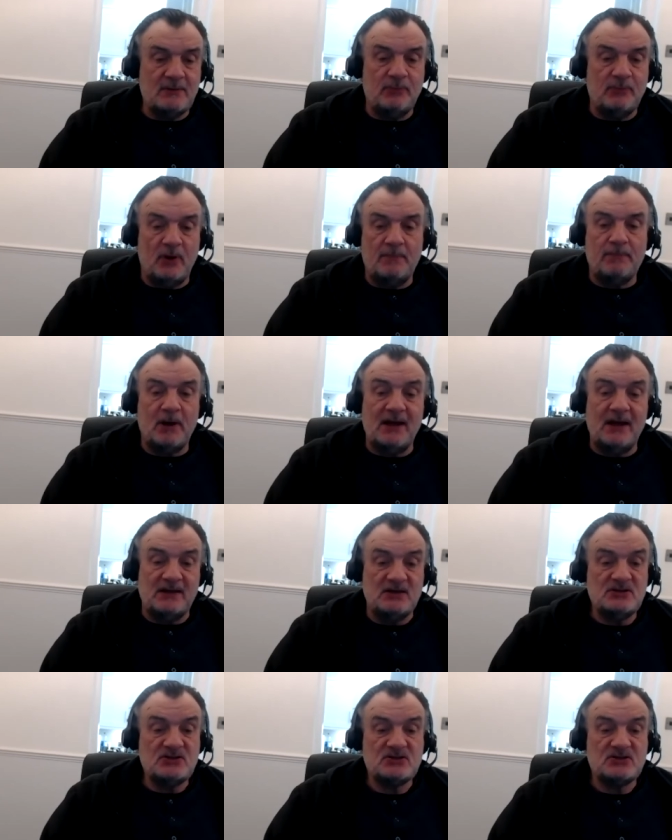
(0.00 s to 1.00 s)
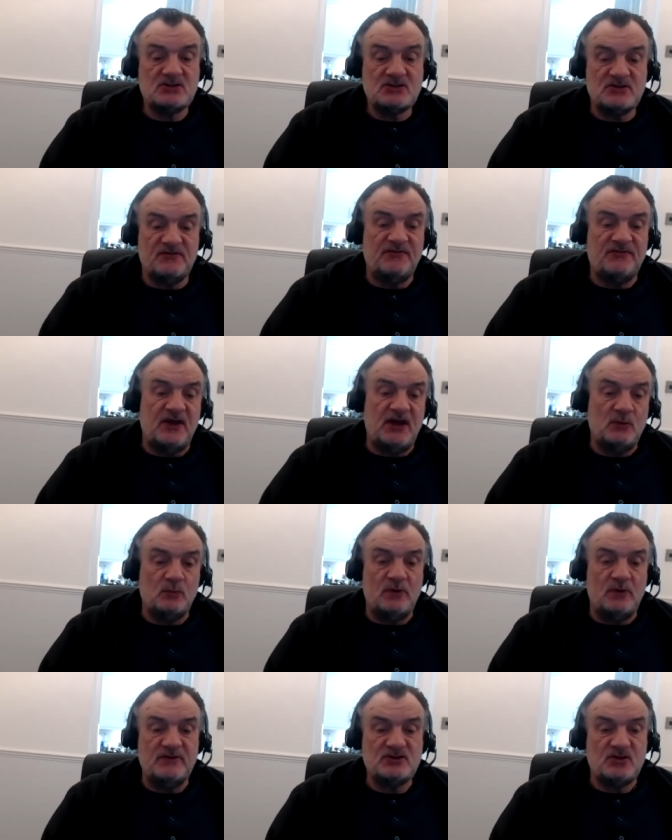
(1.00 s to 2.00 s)
buy players to fit in
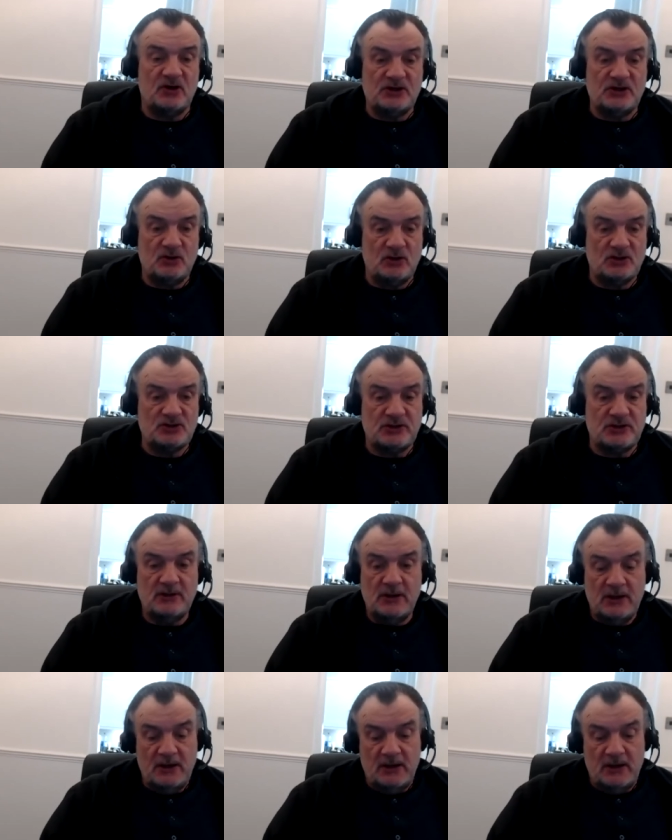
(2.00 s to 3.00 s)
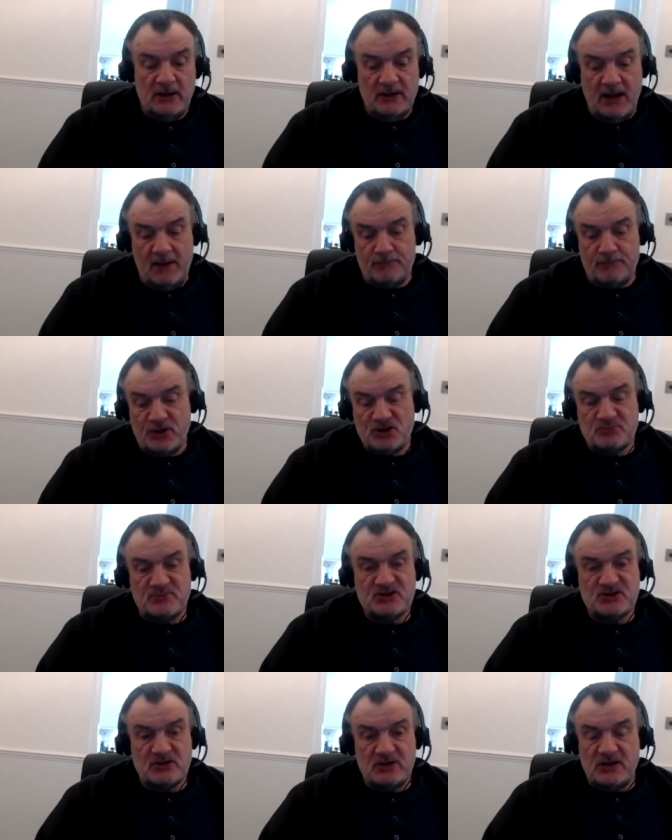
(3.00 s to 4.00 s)
with his ideology. That brings me
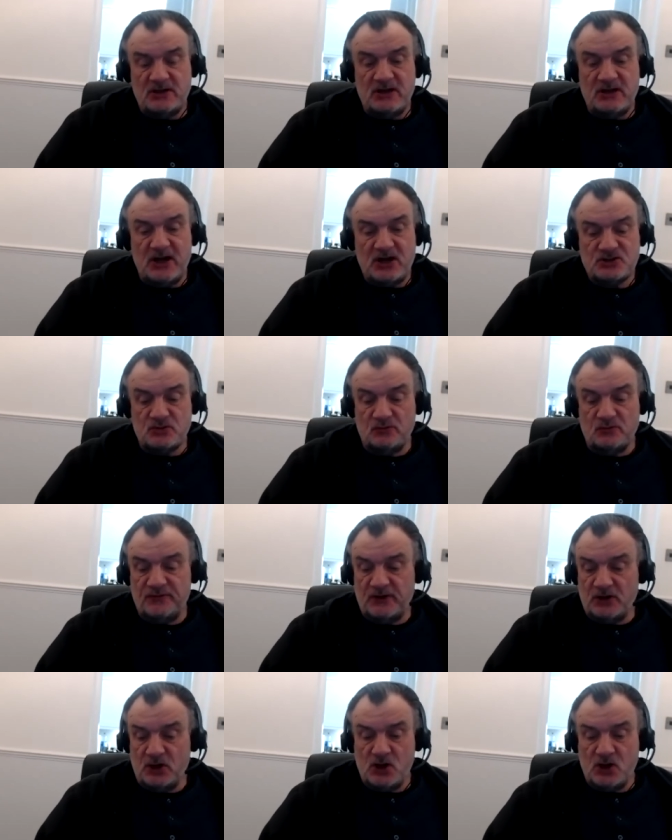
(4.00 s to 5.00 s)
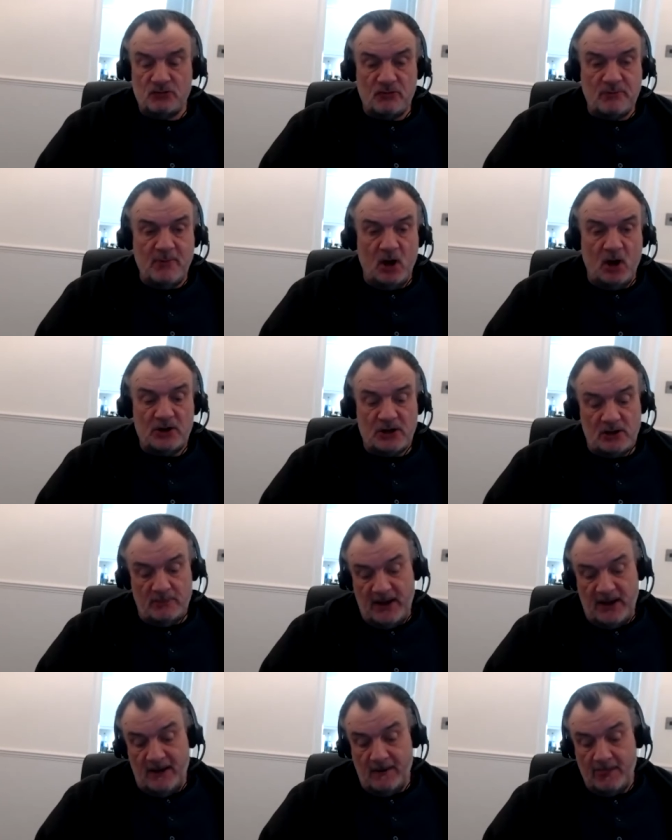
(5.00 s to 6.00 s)
to the international thing that you're remarking
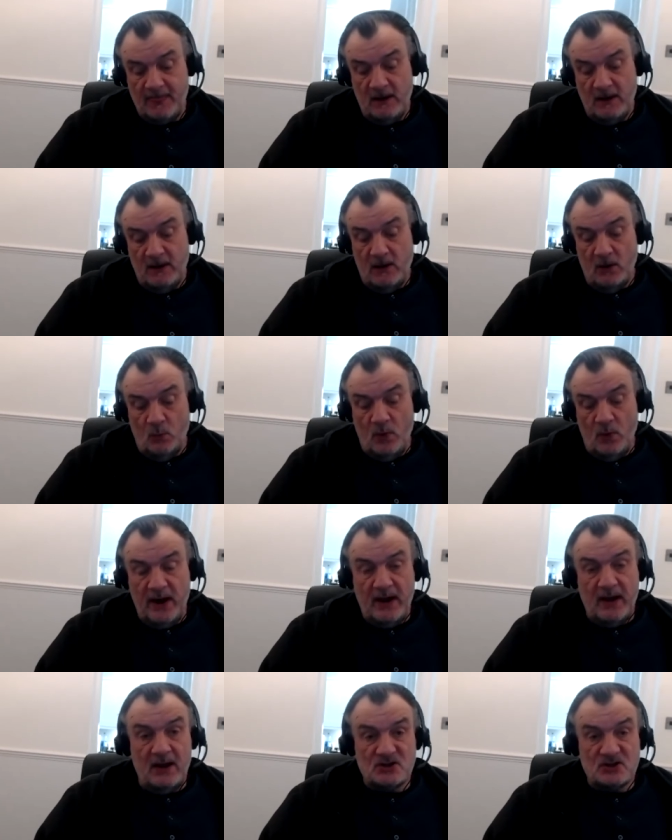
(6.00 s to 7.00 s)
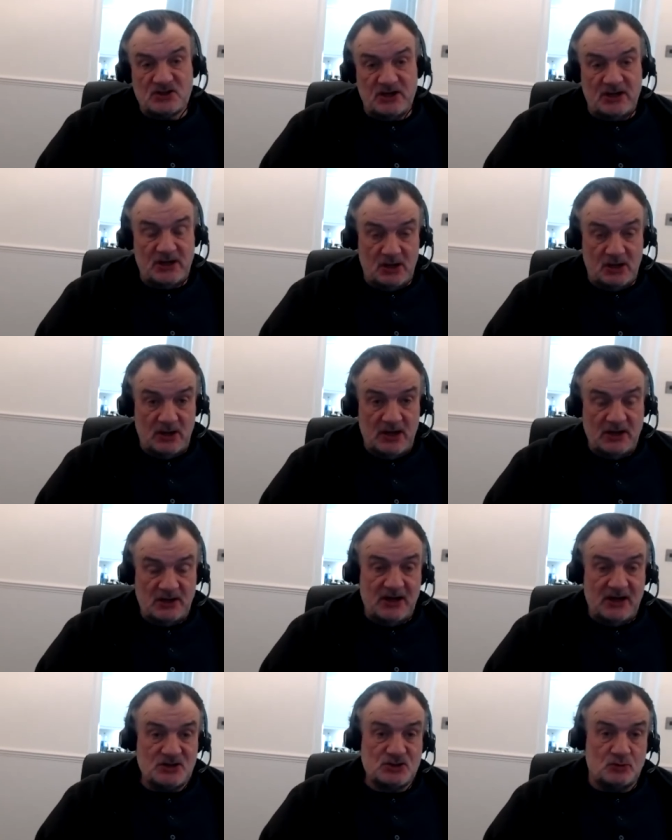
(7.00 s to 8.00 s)
about, where as an inter-
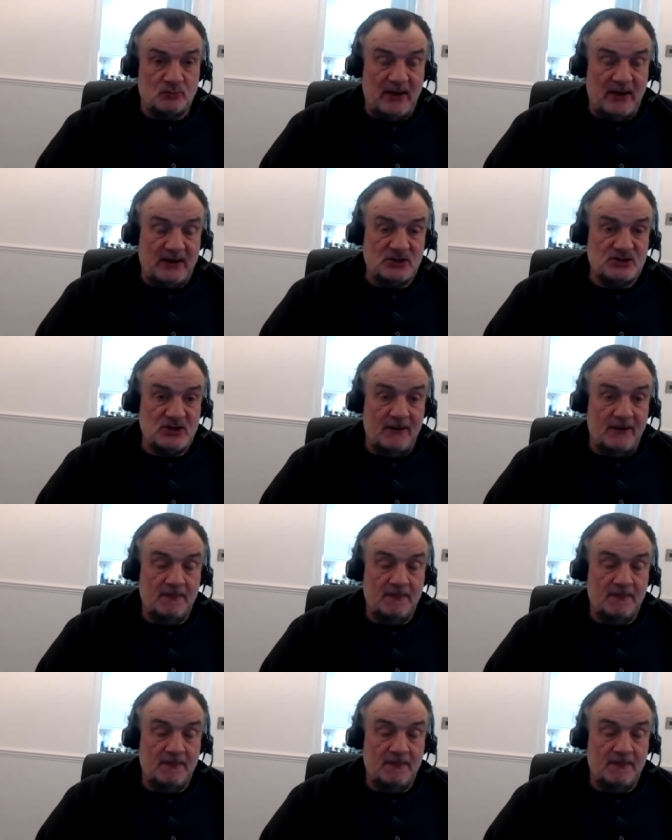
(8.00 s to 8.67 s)
international manager,